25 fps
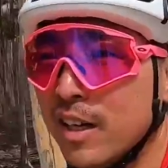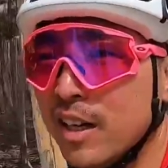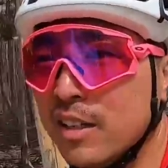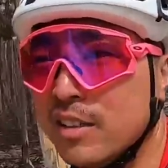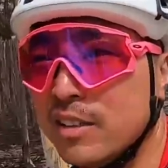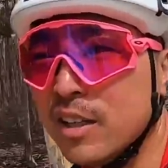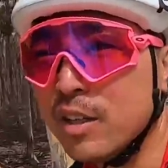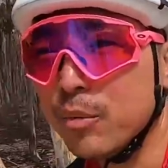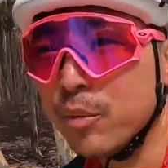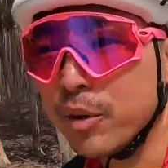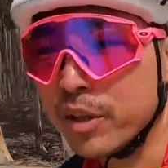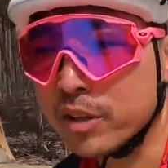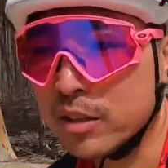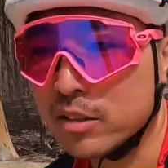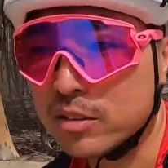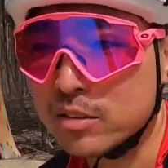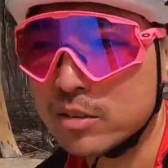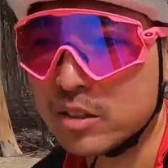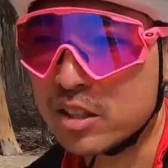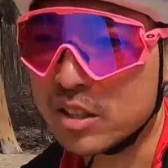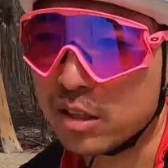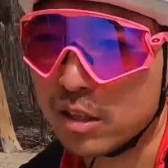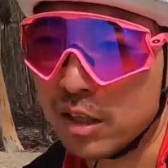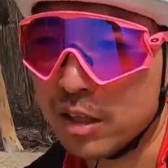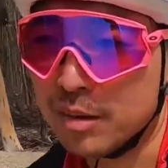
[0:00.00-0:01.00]
And then we're gonna
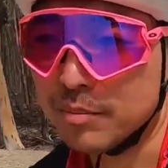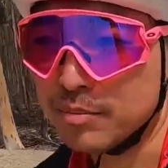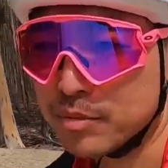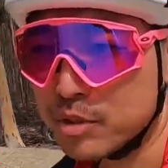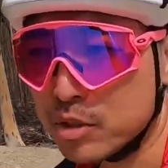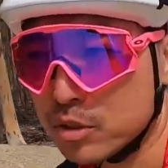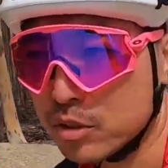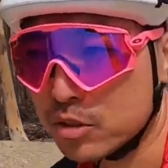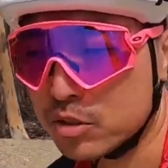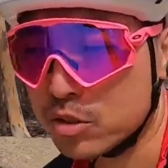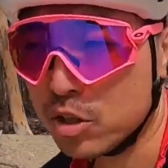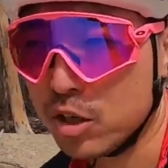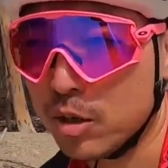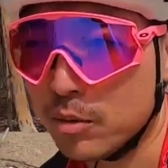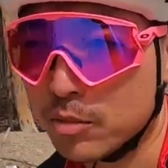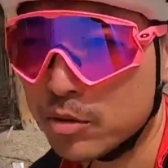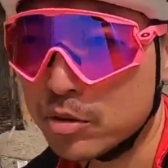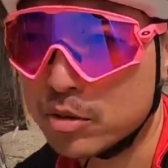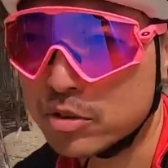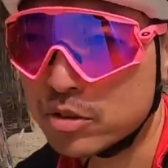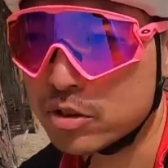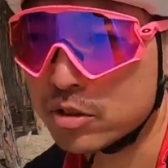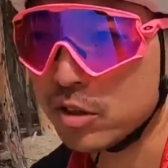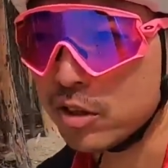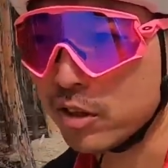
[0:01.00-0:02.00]
climb to the top
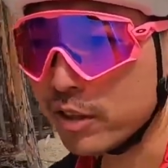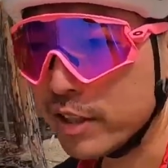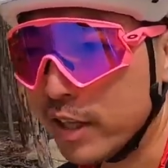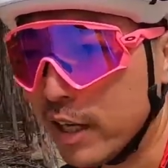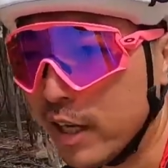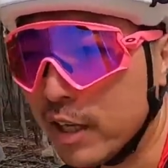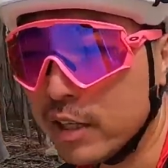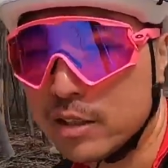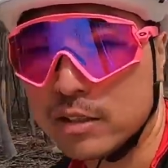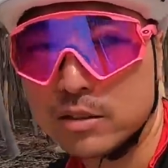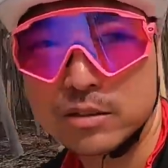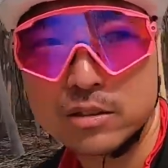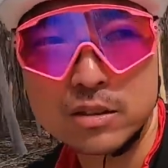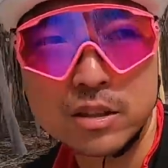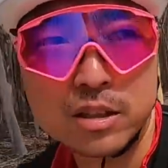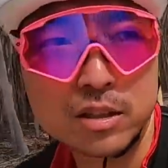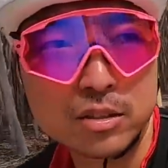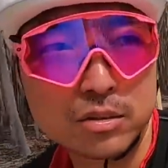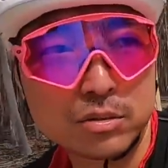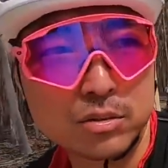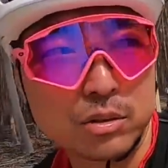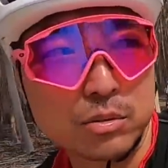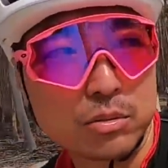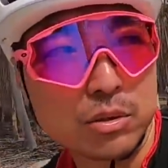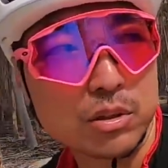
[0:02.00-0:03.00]
to stockyard and
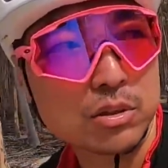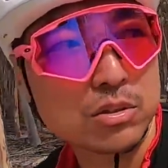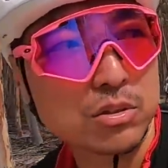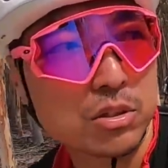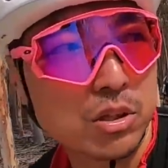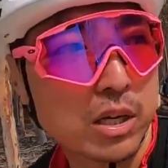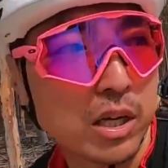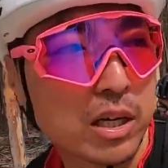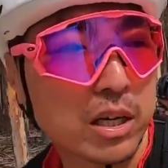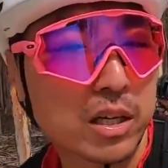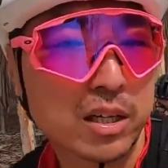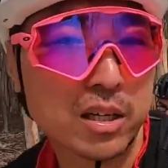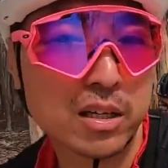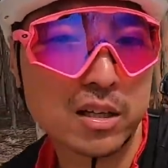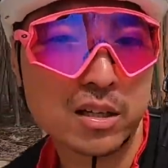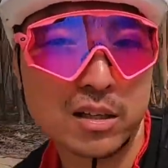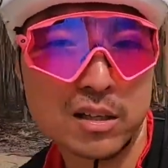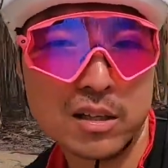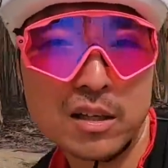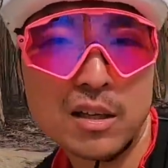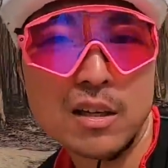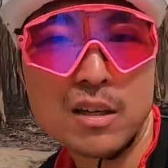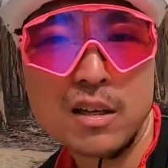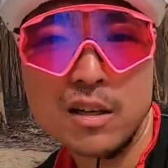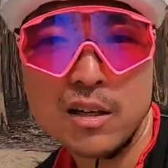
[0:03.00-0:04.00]
do the real track.
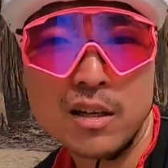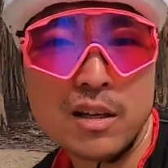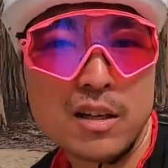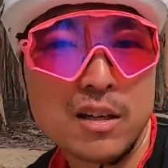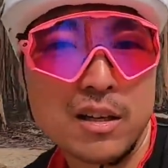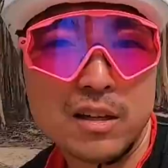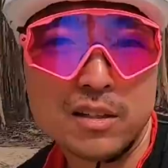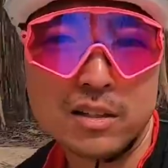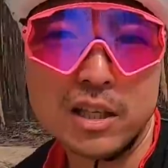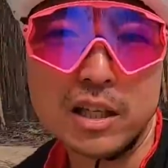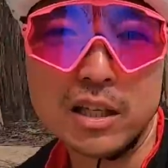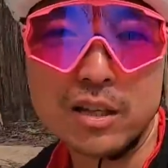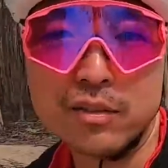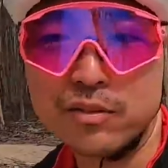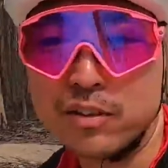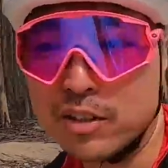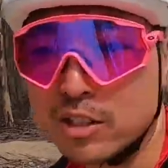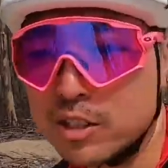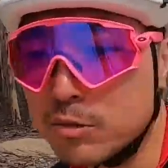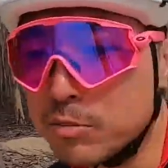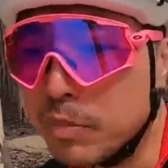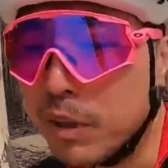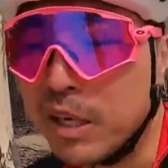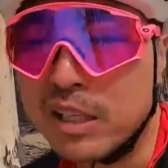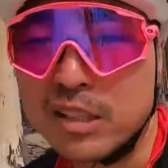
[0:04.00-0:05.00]
None of
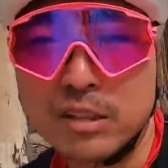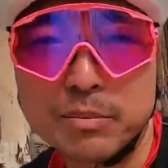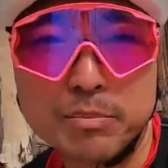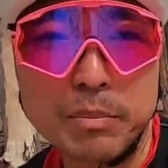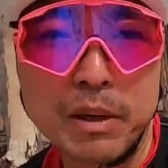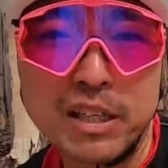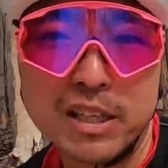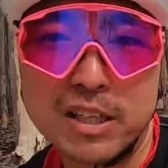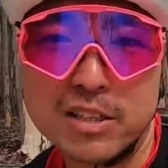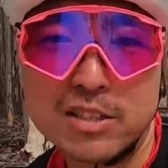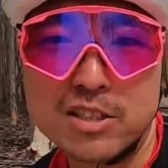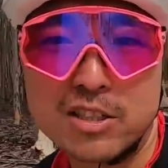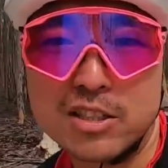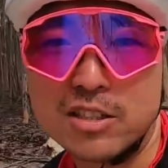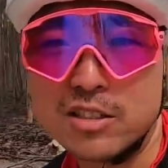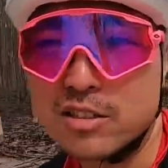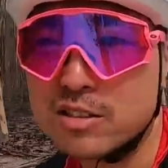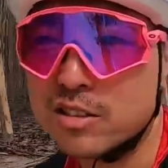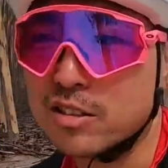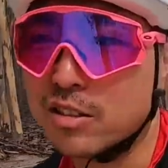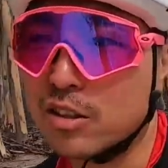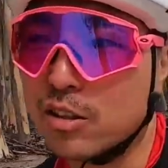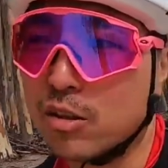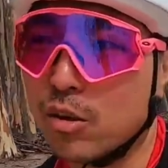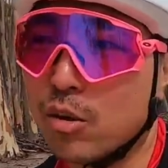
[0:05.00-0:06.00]
this
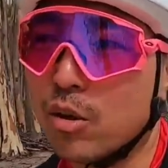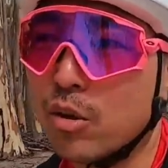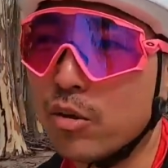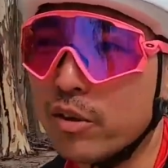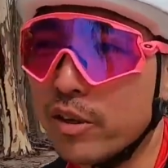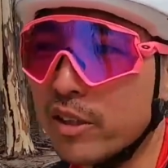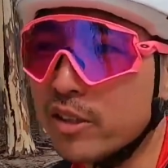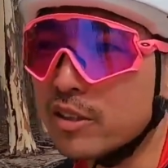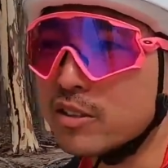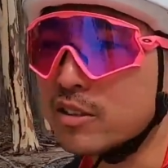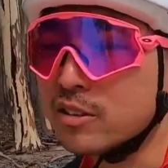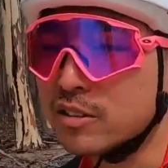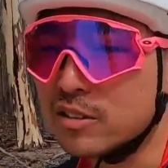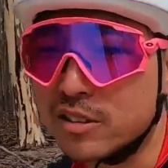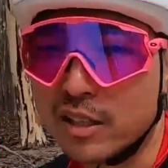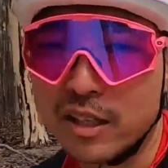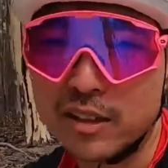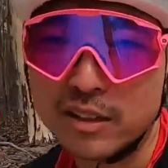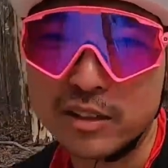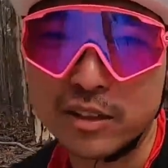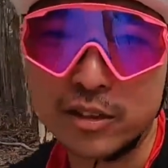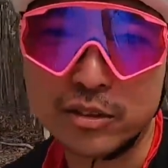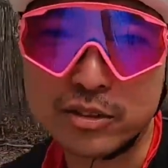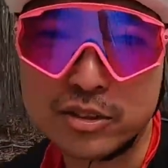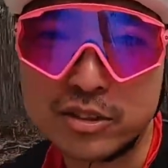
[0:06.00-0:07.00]
bandages and glorious and
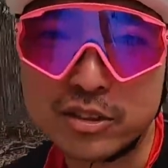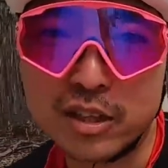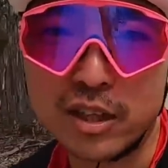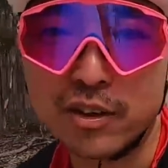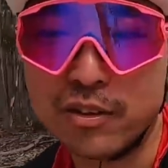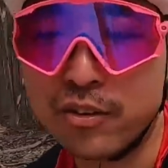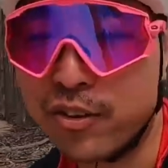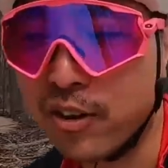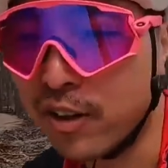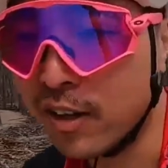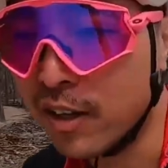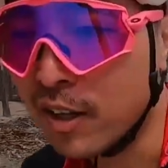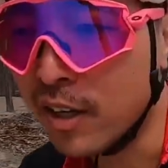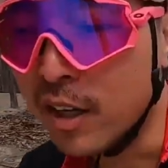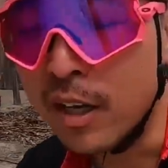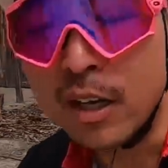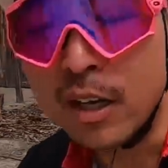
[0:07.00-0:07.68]
downhill stuff.